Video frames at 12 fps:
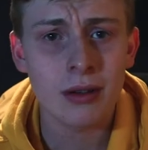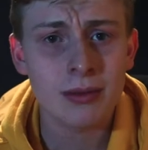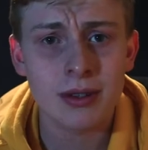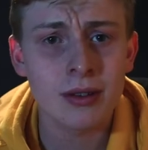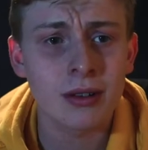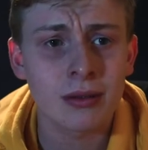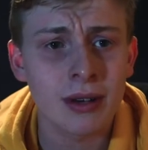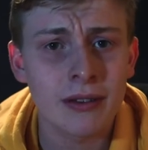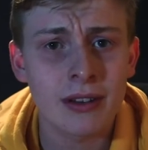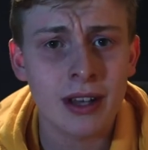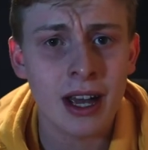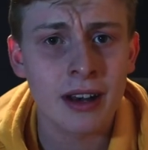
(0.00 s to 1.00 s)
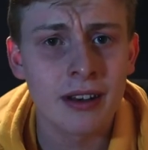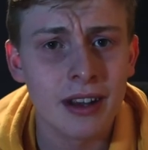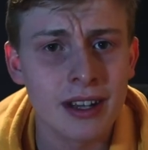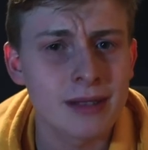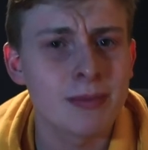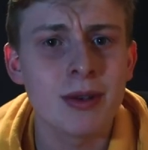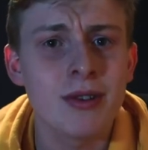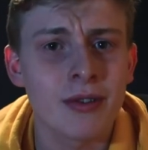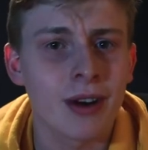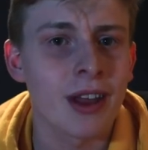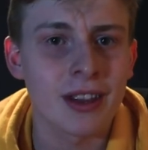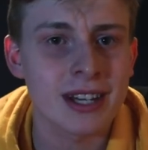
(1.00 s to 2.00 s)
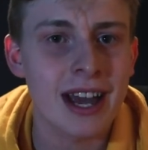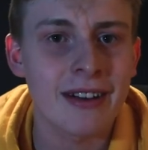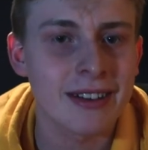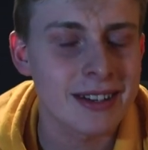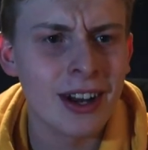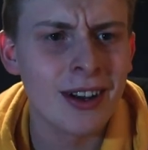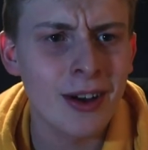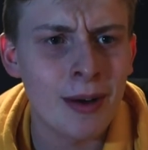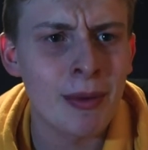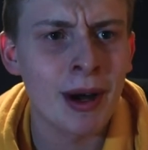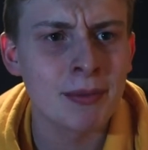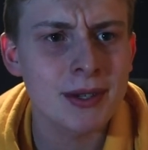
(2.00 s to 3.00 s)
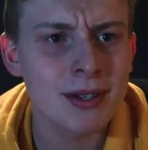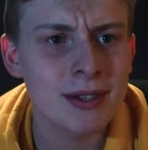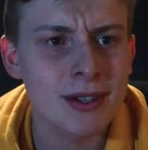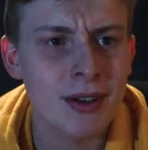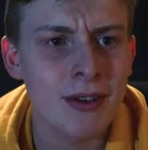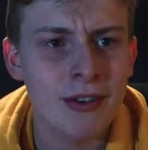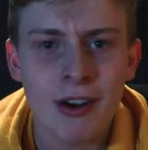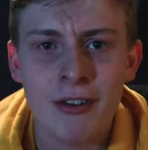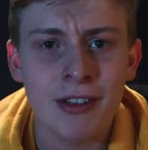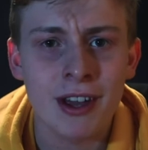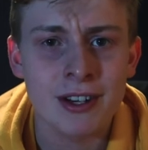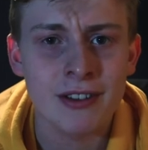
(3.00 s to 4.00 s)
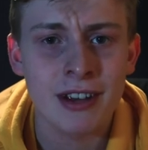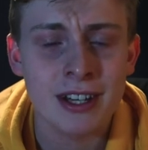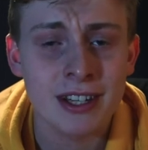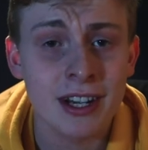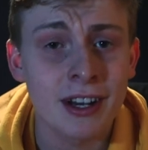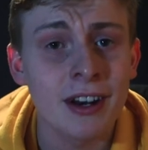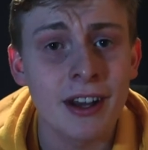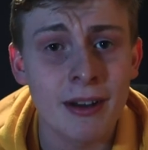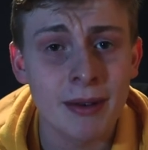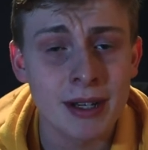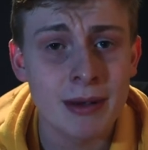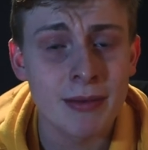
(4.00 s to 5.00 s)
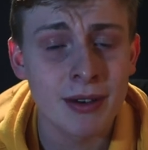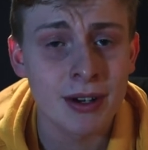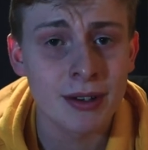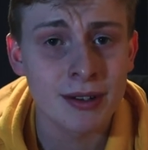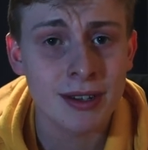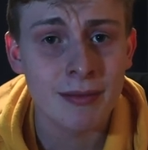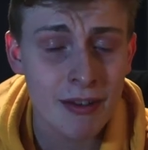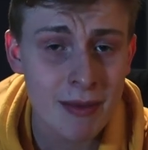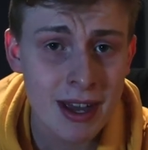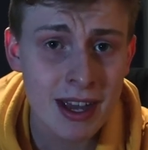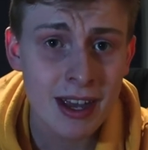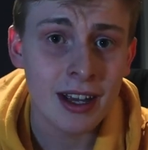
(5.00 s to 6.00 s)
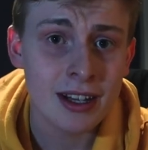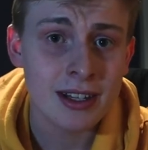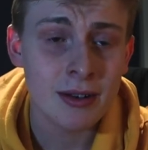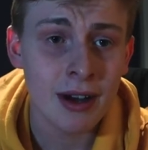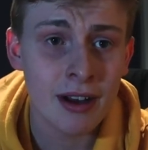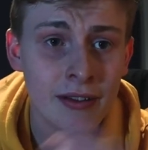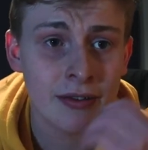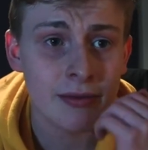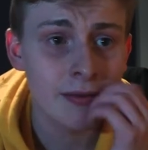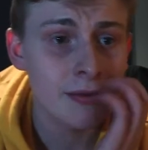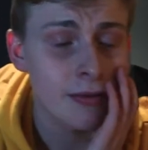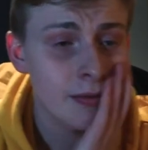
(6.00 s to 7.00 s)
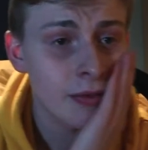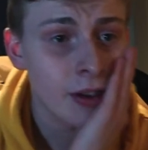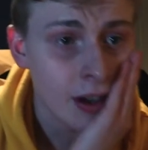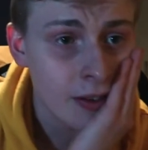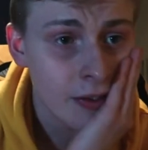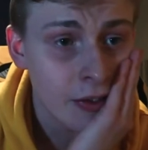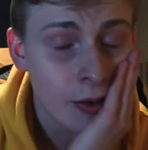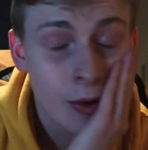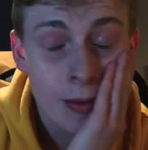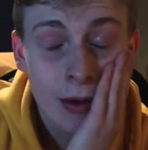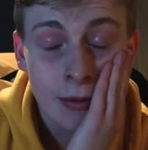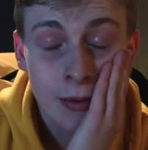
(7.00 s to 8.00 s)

go up to York whenever you can. It's beautiful, like the town has a lot of pubs. So if you're over the age of eighteen, it must be pretty awesome. For me, I still have five, four more